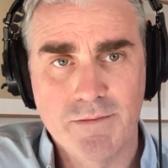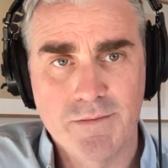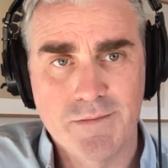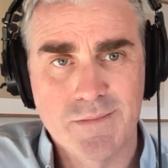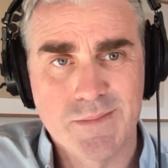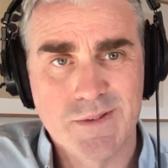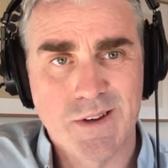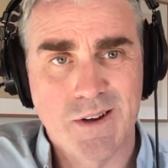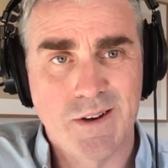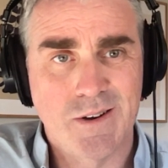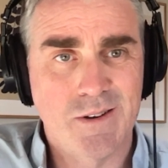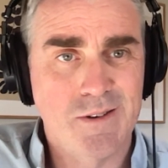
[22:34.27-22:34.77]

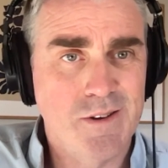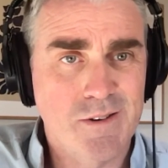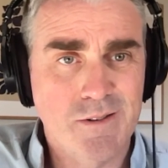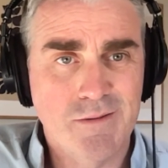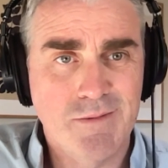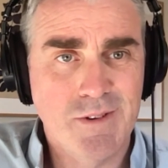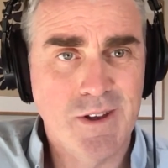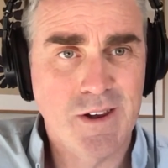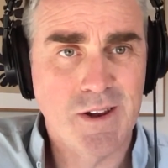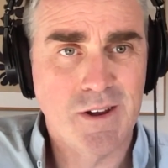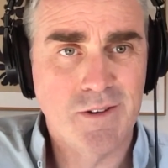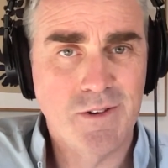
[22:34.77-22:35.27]
So you're,
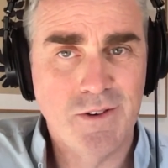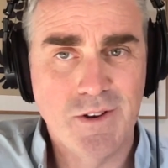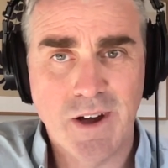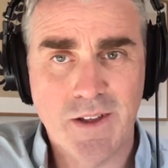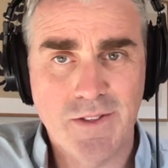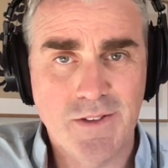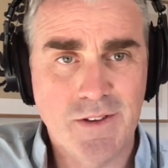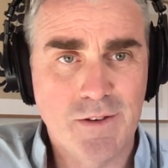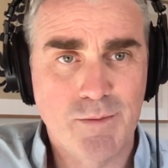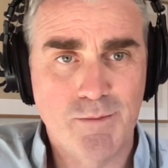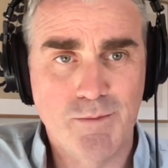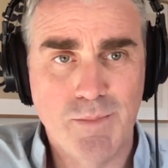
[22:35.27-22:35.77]
you know, you got
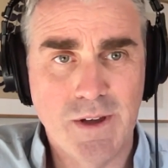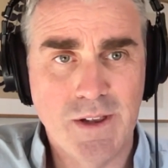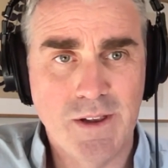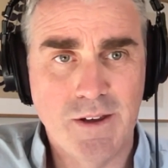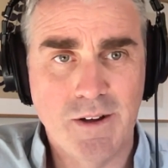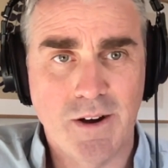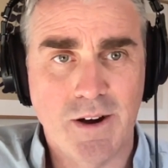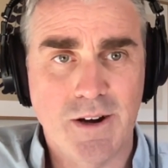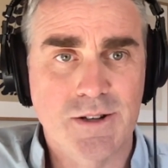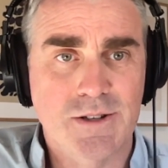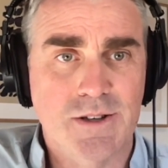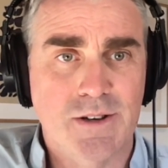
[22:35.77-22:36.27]
these
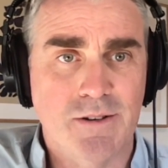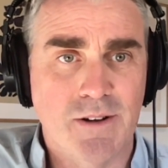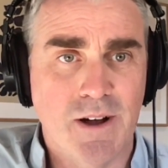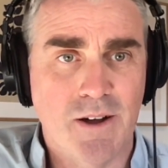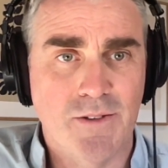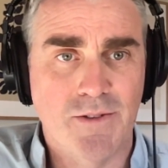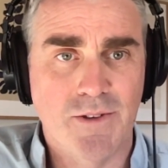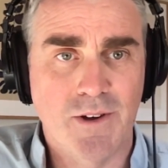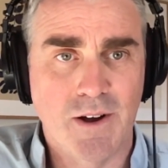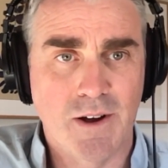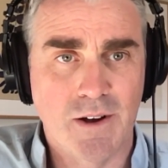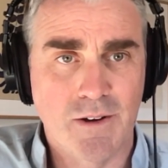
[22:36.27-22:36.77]
BDRs that are out
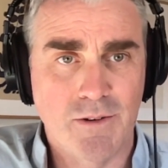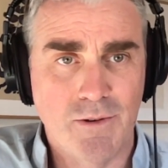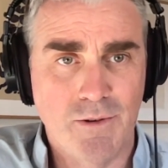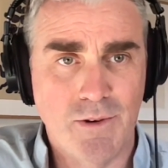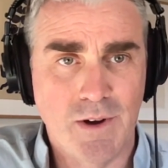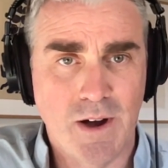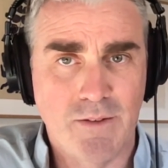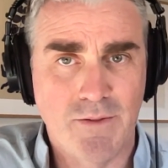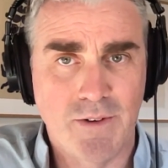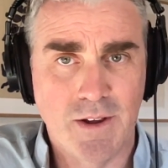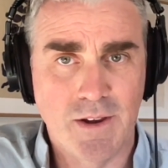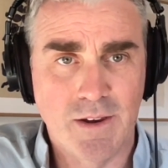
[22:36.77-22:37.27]
there who
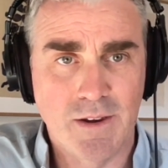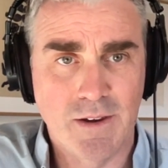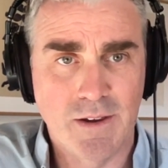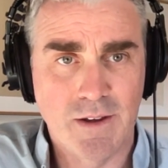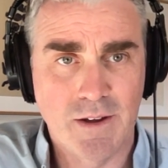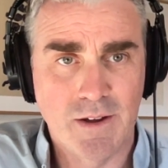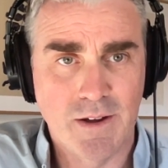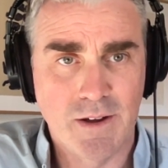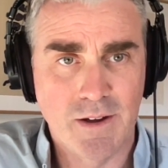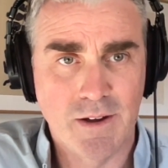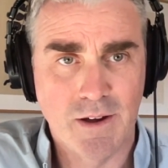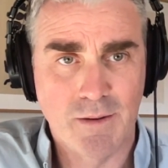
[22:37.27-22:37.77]
have an,
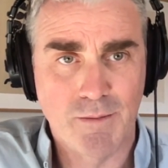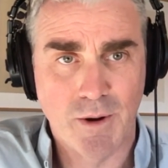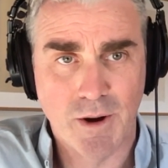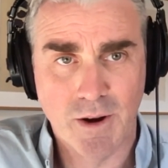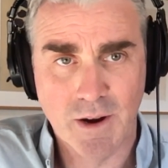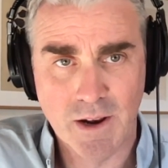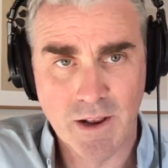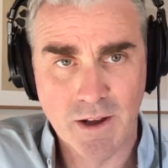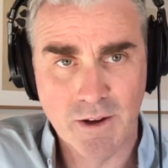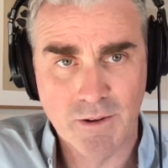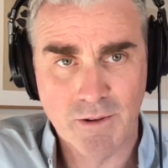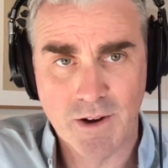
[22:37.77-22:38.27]
uh, a
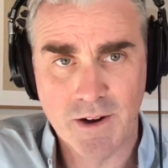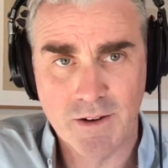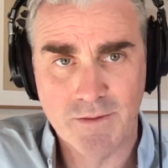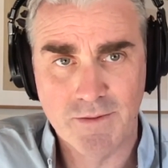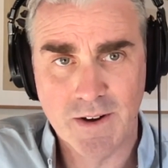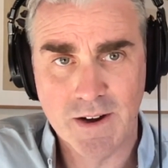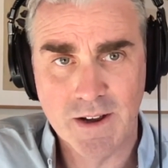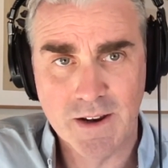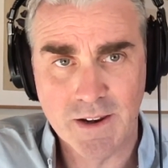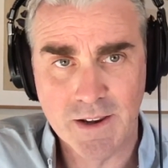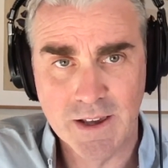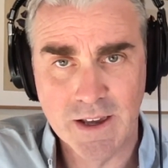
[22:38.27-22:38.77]
marketing
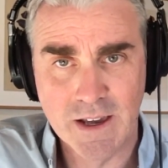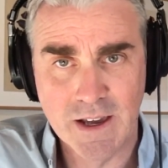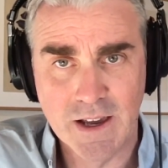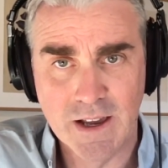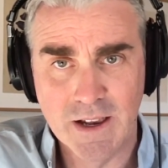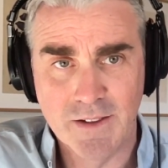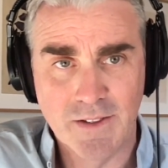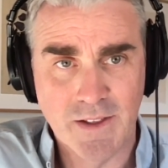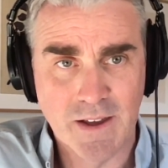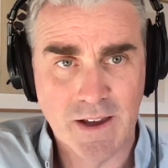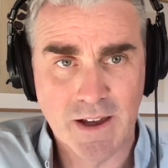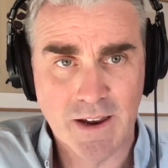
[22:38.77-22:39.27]
qualified lead,
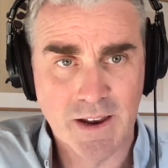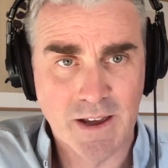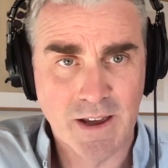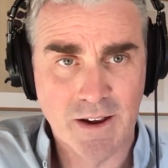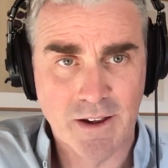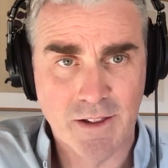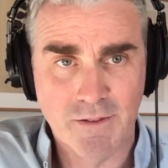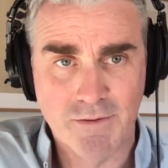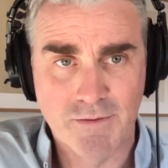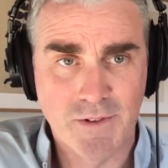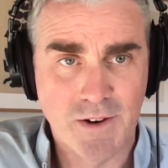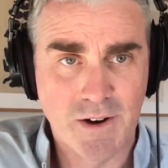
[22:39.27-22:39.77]
and they got to get on
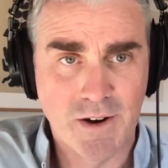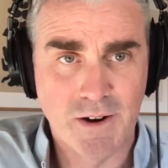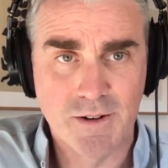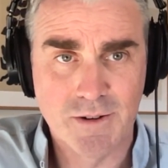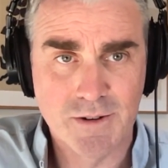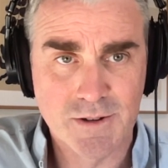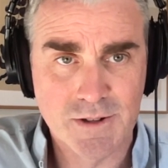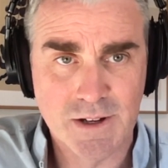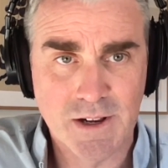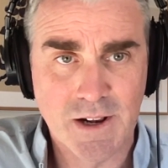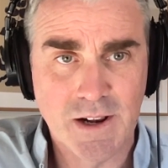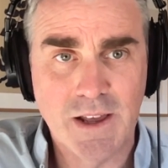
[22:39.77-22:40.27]
the phone or
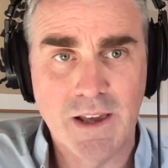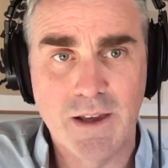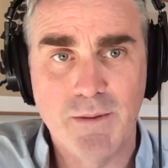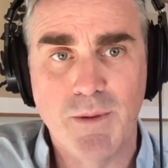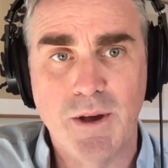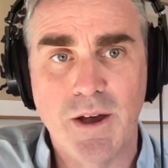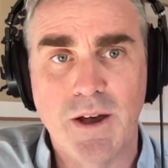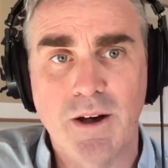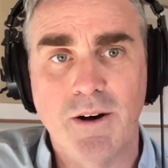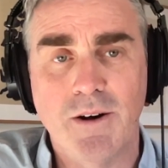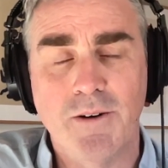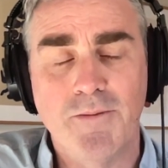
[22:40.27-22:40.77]
send an
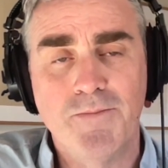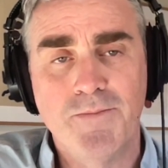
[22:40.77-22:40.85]
email